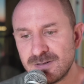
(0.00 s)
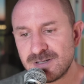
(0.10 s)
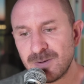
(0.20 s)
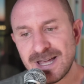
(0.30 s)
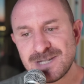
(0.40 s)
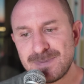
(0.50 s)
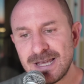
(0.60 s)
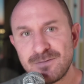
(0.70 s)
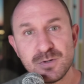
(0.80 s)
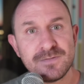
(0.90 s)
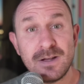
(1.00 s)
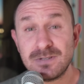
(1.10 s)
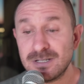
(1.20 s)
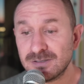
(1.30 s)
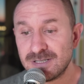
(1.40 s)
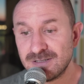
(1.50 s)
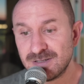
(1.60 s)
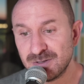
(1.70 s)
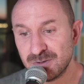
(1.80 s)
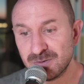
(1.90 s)
So SBF was found guilty
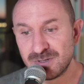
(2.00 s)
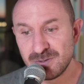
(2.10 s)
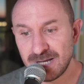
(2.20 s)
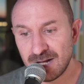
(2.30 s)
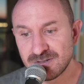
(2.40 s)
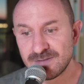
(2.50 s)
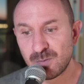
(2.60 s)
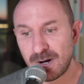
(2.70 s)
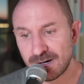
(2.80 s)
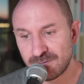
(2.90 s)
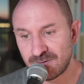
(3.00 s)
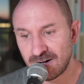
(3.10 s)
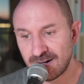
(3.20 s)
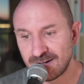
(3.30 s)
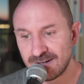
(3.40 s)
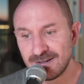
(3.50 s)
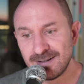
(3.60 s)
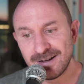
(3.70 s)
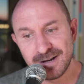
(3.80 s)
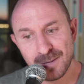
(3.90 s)
to two counts of wire fraud,
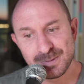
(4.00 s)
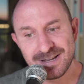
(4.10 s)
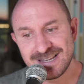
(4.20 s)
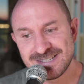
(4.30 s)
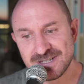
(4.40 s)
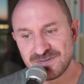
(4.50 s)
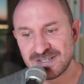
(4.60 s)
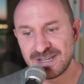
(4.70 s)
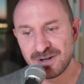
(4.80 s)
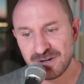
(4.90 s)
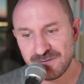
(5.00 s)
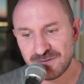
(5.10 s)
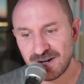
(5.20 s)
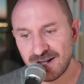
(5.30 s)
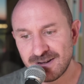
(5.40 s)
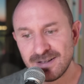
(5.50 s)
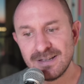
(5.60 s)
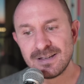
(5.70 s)
a couple cases of security fraud,